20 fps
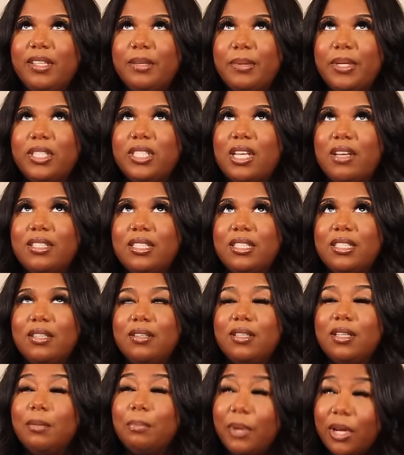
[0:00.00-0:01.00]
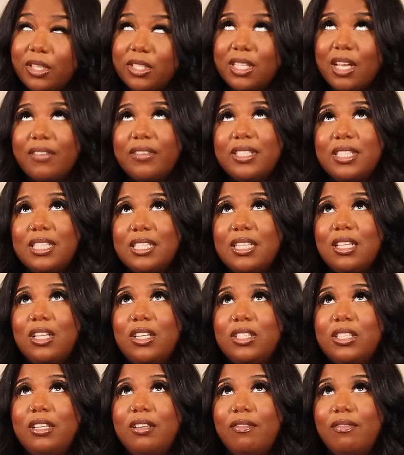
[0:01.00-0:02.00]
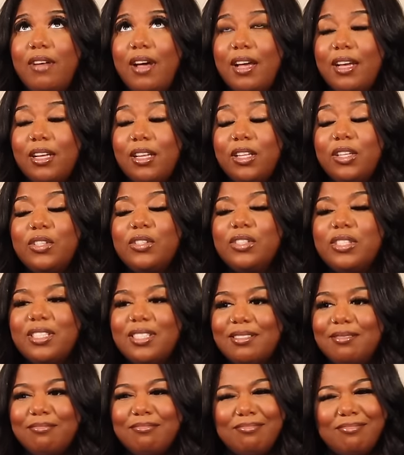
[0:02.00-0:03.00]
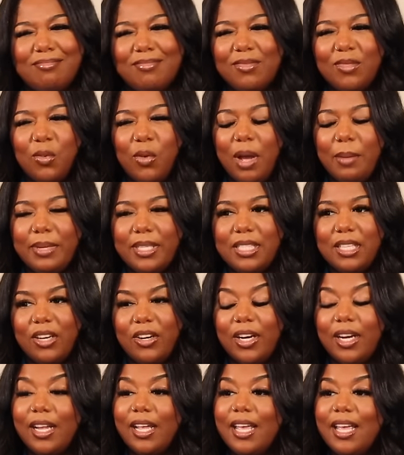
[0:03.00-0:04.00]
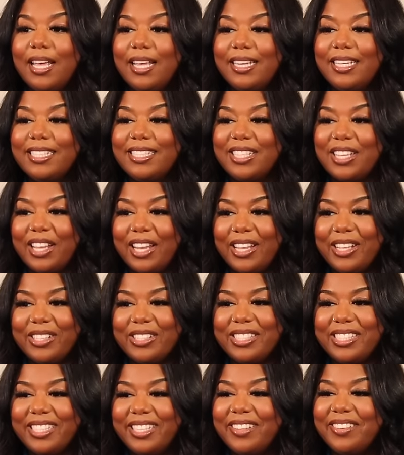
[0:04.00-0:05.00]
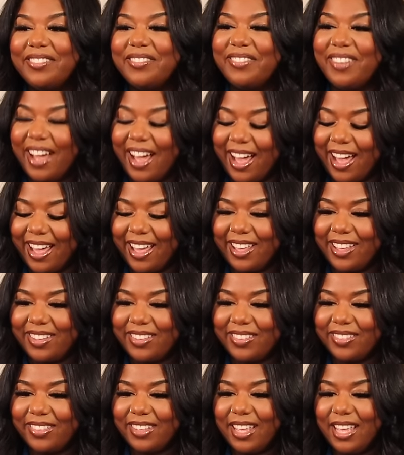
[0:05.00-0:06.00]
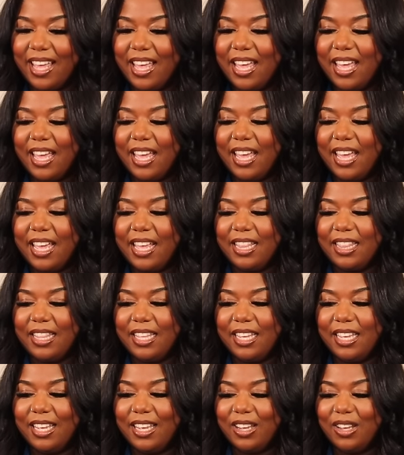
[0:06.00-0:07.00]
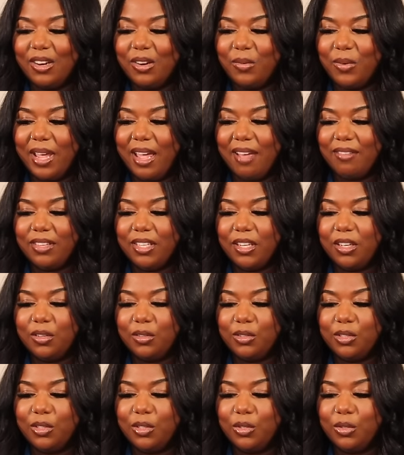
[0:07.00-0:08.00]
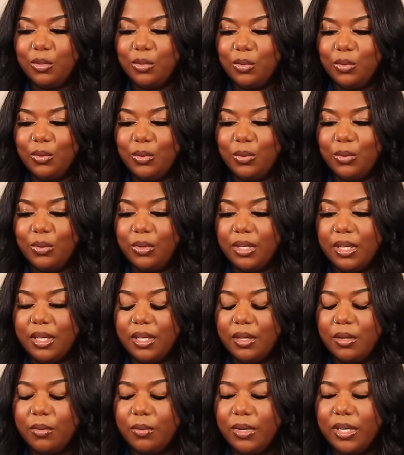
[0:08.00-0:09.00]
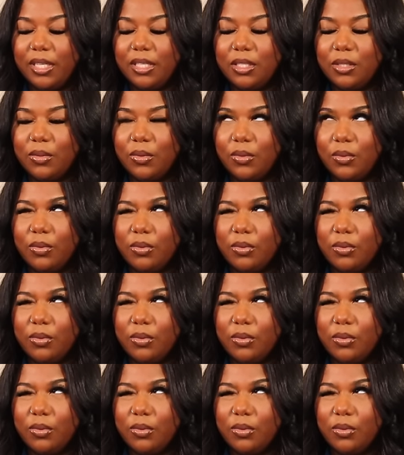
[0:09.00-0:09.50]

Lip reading: The post office isn't closed till 5. Doesn't close till 5. And then we have to go to, where else?